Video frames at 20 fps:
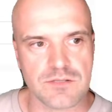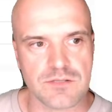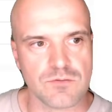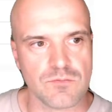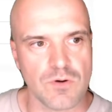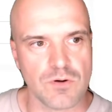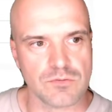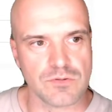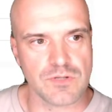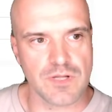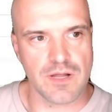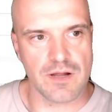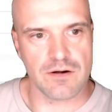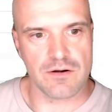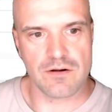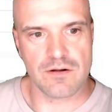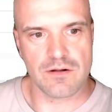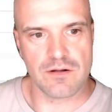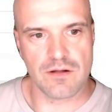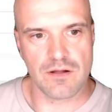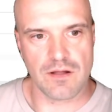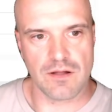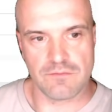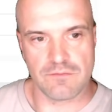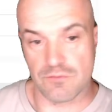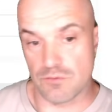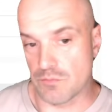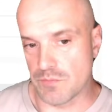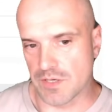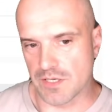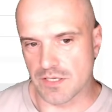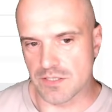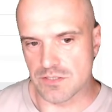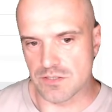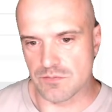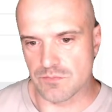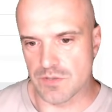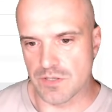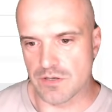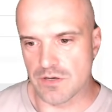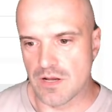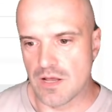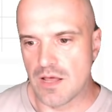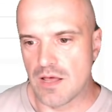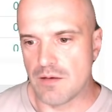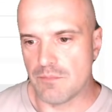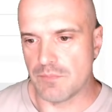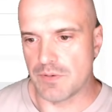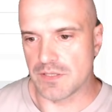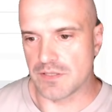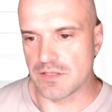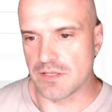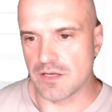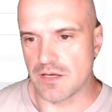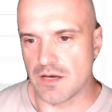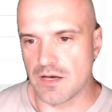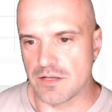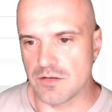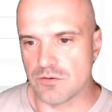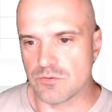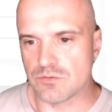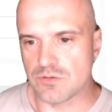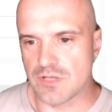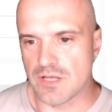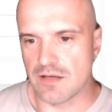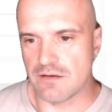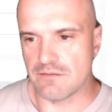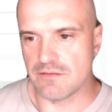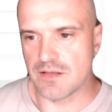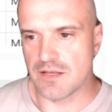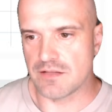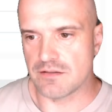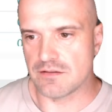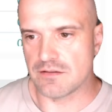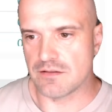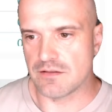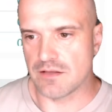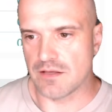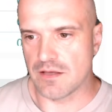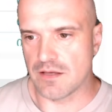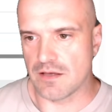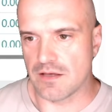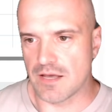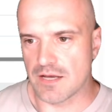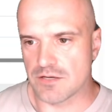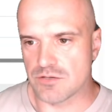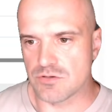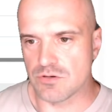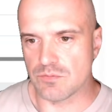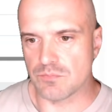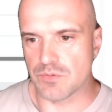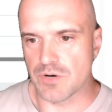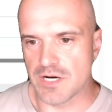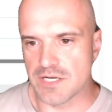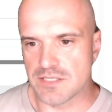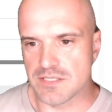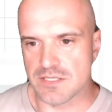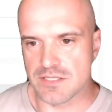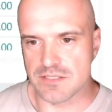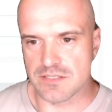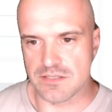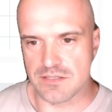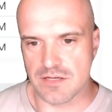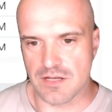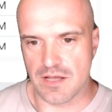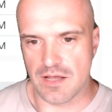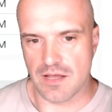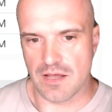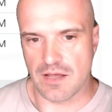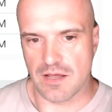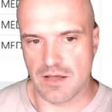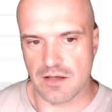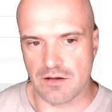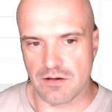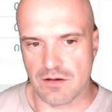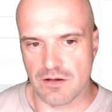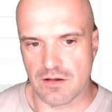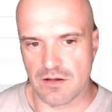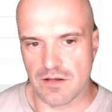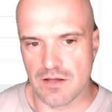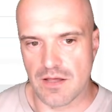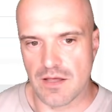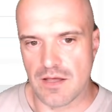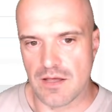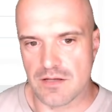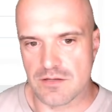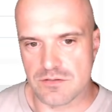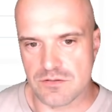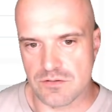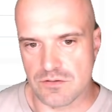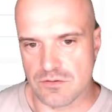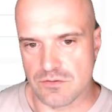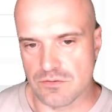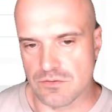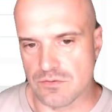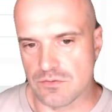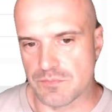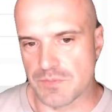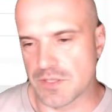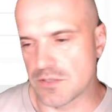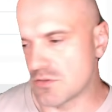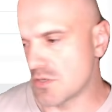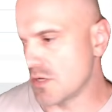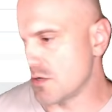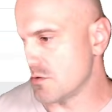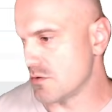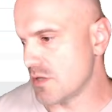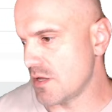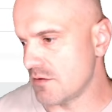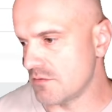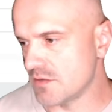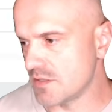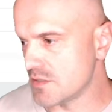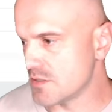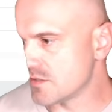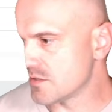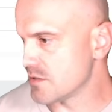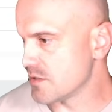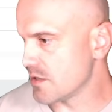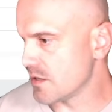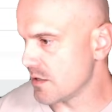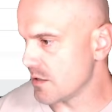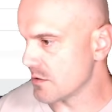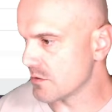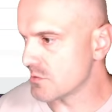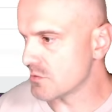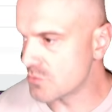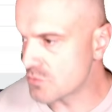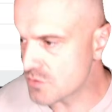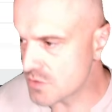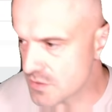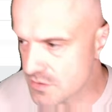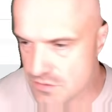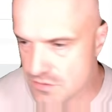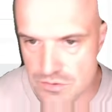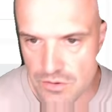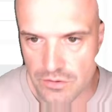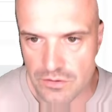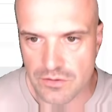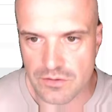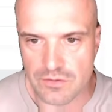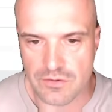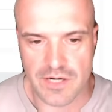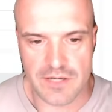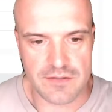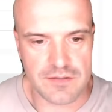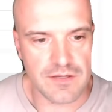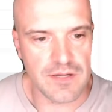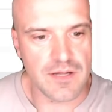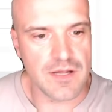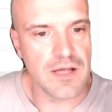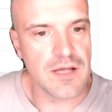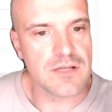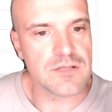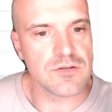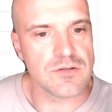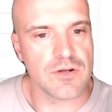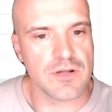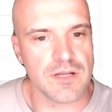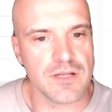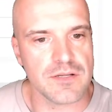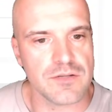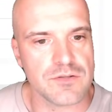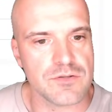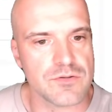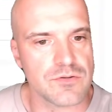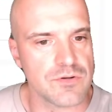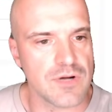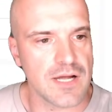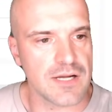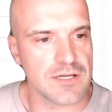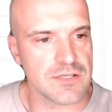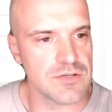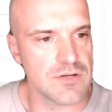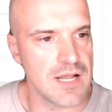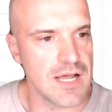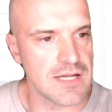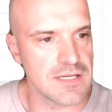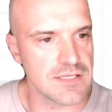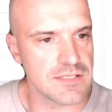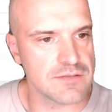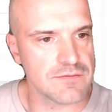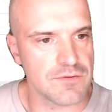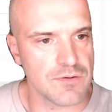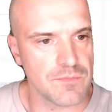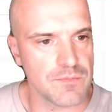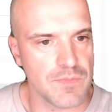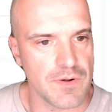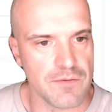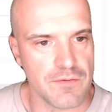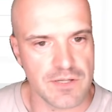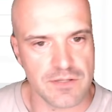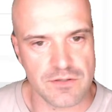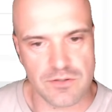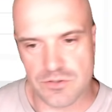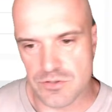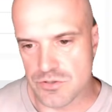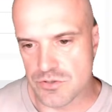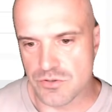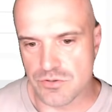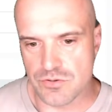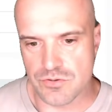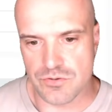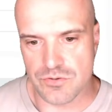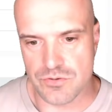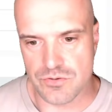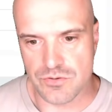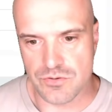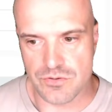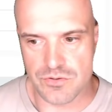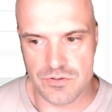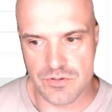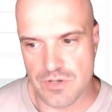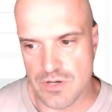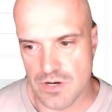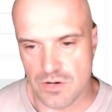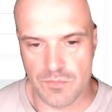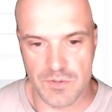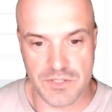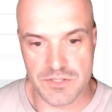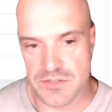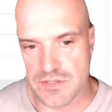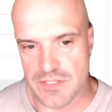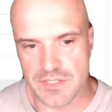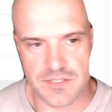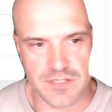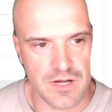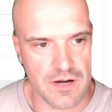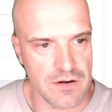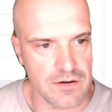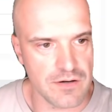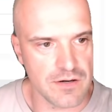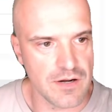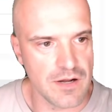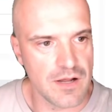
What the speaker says: quote here for my customer, but I don't have yet actual prices. So because I don't have these goods in stock, right? So I need to actually ask from my vendors to how much these are.